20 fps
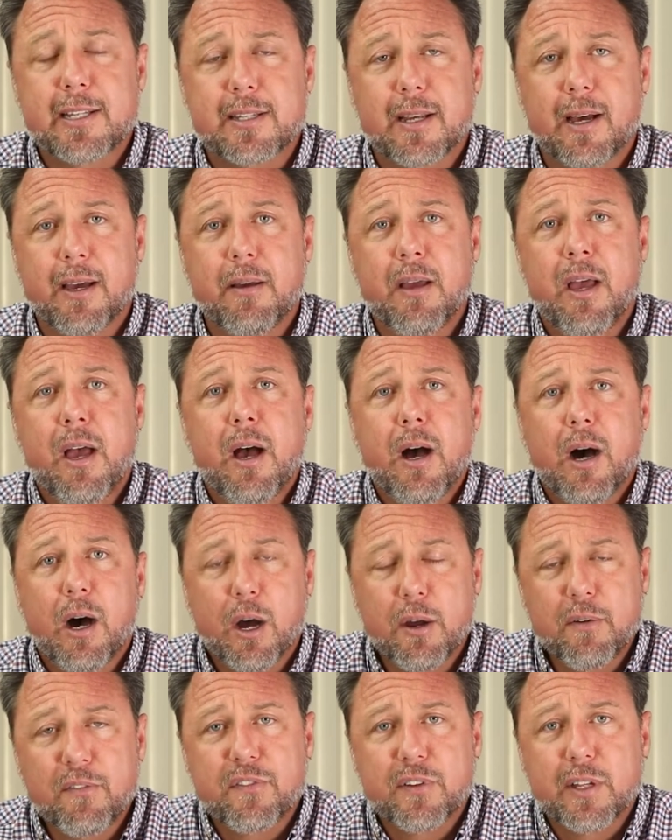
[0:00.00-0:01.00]
So
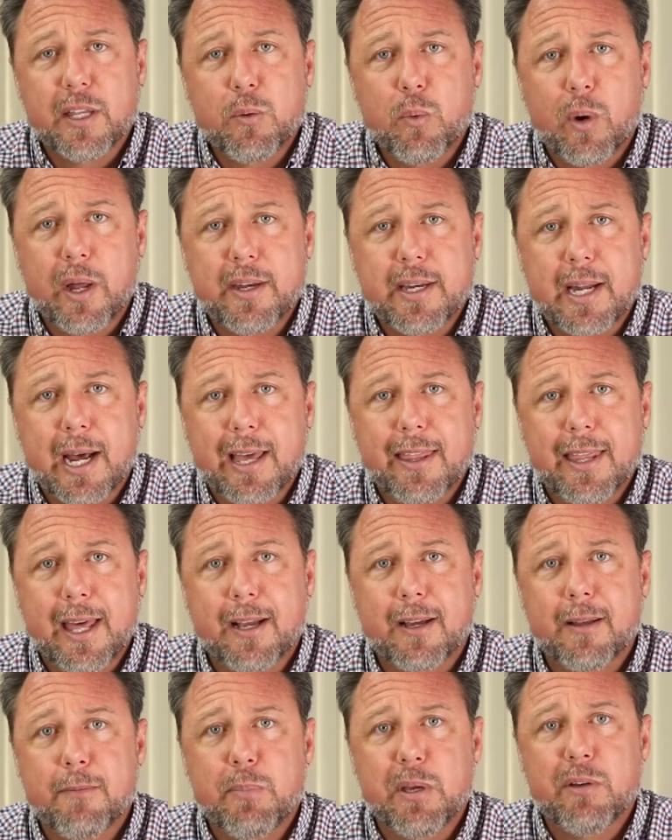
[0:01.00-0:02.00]
hopefully one day they
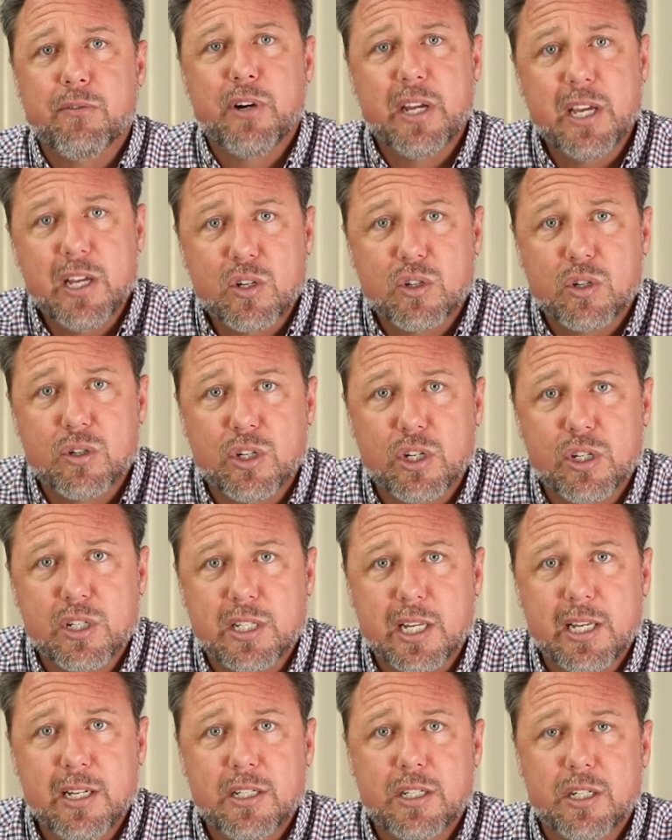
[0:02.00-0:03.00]
can be
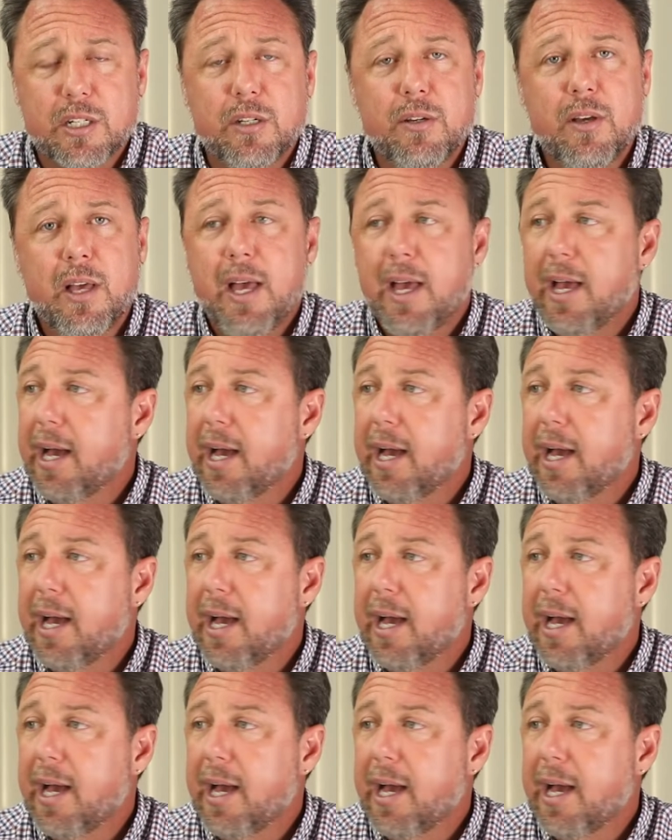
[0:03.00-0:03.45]
reintroduced into